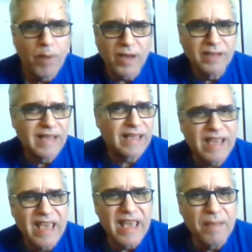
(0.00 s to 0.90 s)
But like
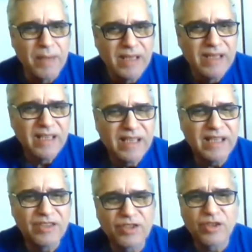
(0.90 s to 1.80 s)
him,
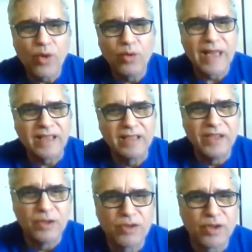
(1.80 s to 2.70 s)
he's so like
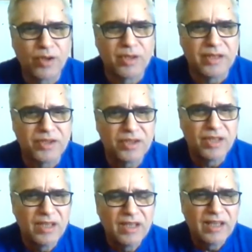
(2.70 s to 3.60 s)
little girlish
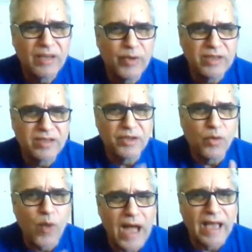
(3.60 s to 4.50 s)
with his
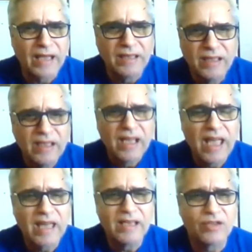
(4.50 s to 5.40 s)
little whine.
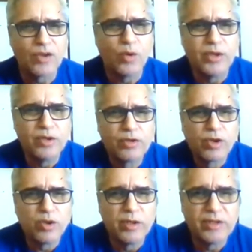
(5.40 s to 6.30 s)
And he's so little
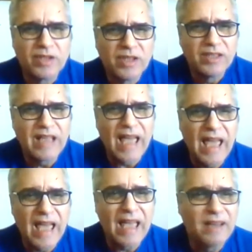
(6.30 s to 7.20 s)
girlish
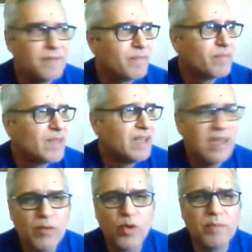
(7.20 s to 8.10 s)
that
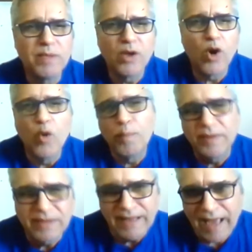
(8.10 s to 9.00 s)
he would be
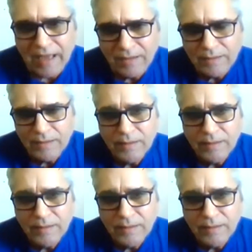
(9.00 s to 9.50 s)
open to that.